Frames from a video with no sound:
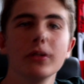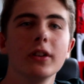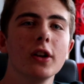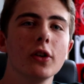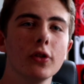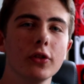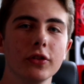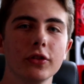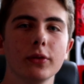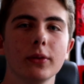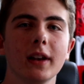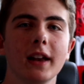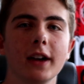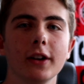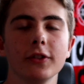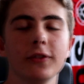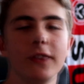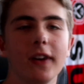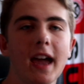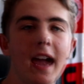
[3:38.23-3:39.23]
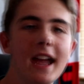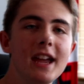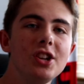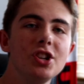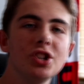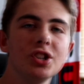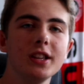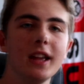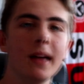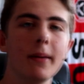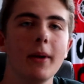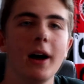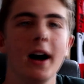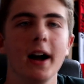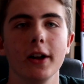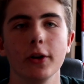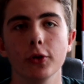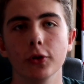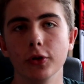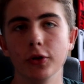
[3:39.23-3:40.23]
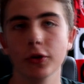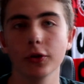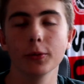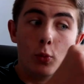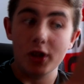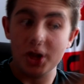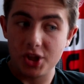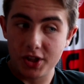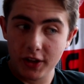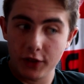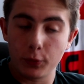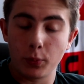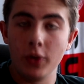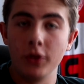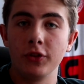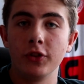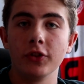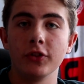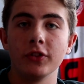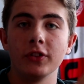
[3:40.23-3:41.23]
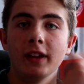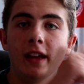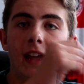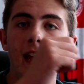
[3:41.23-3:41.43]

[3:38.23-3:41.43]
and it also allows for HDMI hookup, which this one doesn't.